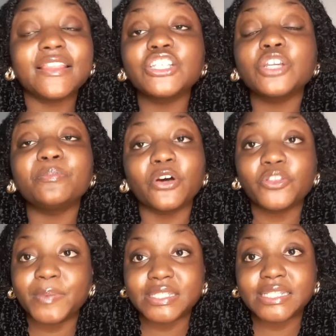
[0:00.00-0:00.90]
they should
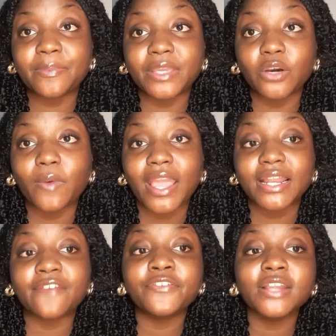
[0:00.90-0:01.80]
both be stepping away.
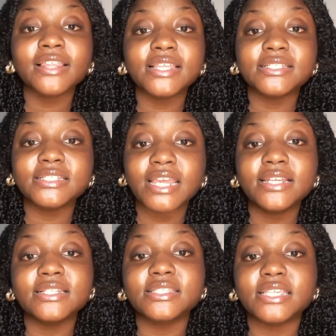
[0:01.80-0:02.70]
And I feel like there's a
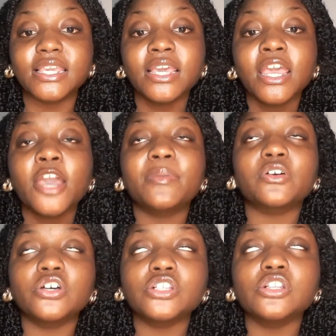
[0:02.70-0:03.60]
tendency,
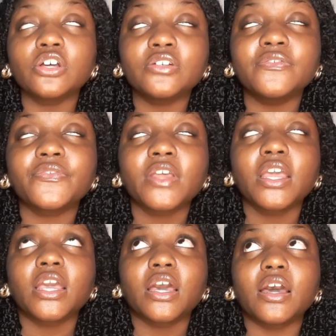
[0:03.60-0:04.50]
because a lot of
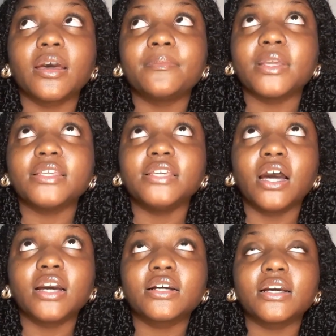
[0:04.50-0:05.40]
um,
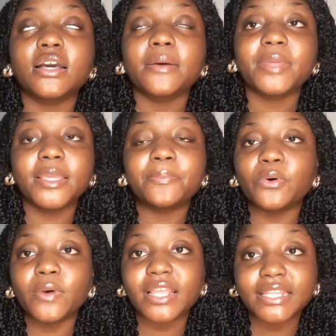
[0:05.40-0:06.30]
young
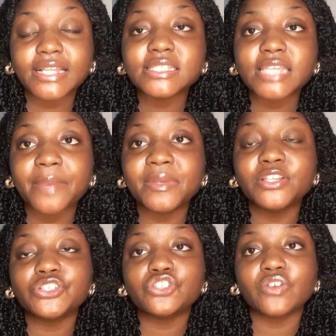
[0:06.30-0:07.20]
people in the entertainment
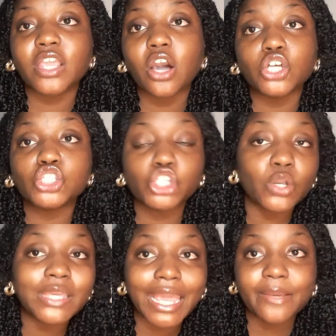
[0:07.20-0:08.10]
industry are
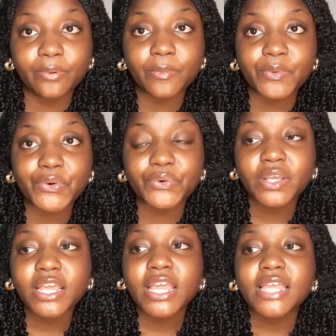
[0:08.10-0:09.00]
so capable,
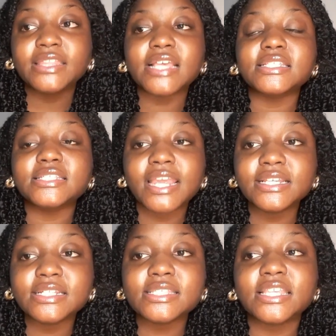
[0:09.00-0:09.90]
there's a
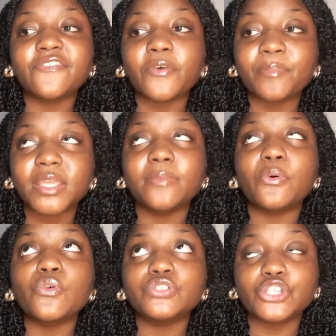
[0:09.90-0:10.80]
tendency for
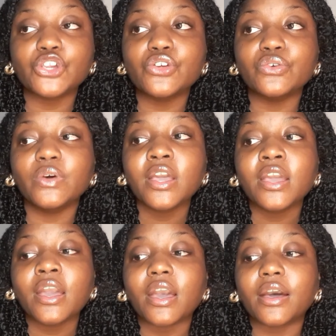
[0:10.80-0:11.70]
people to
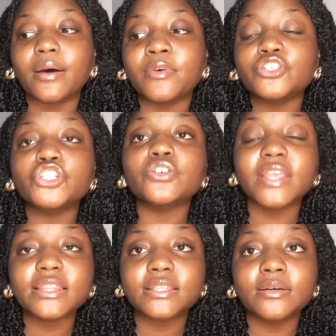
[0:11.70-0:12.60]
um,
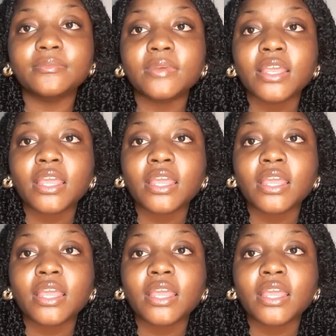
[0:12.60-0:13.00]
treat them